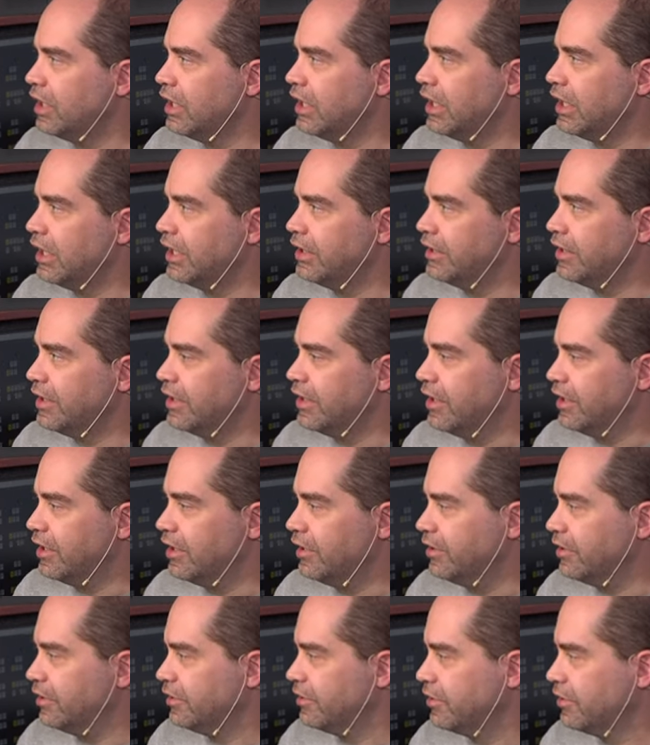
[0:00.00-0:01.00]
and
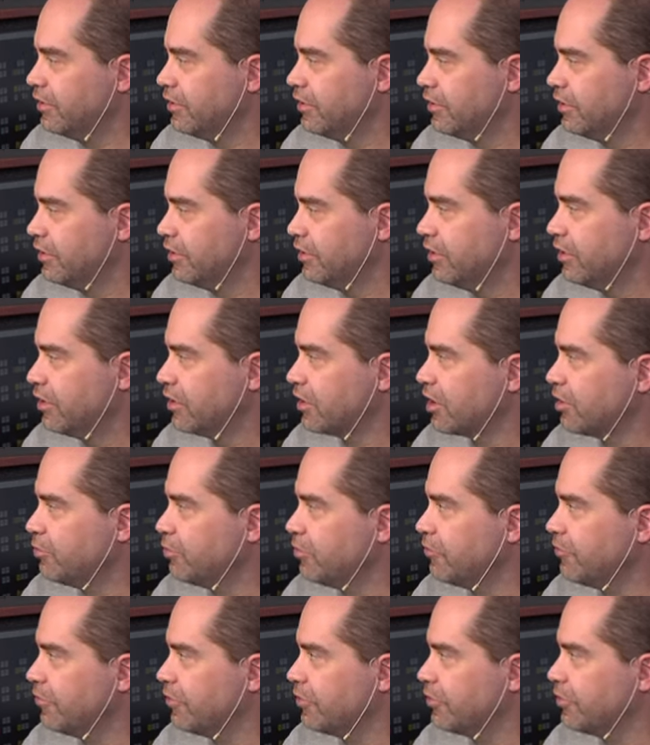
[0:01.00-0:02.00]
then come
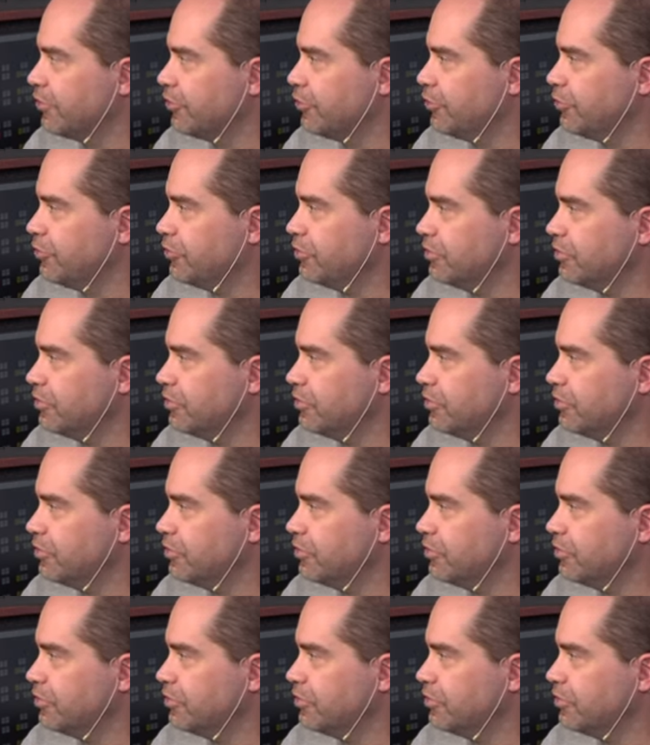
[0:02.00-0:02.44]
over to